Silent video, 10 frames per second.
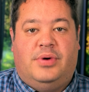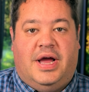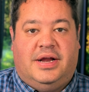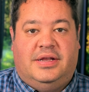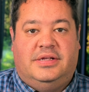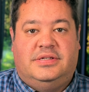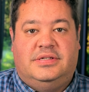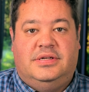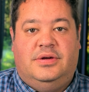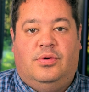
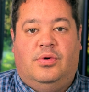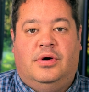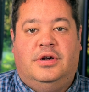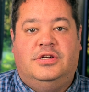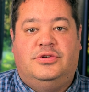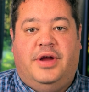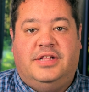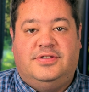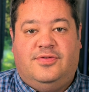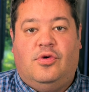practice or
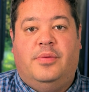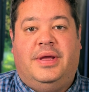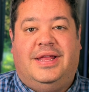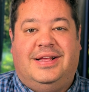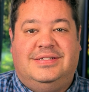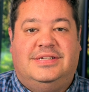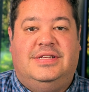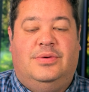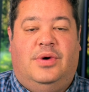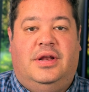transforming an
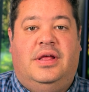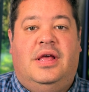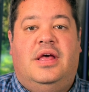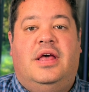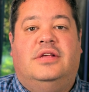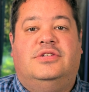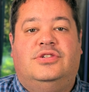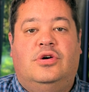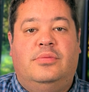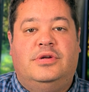existing one is
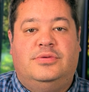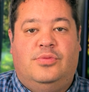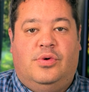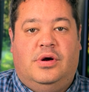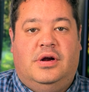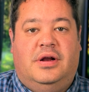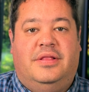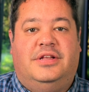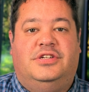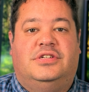so much more
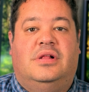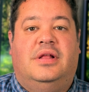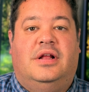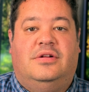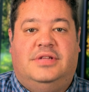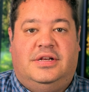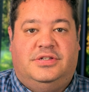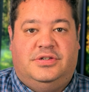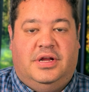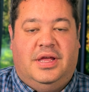than just clinical
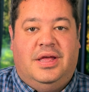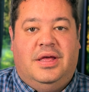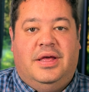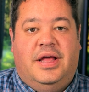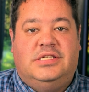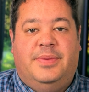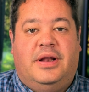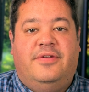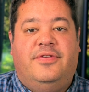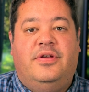dentistry. It's
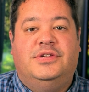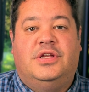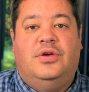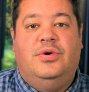about infusing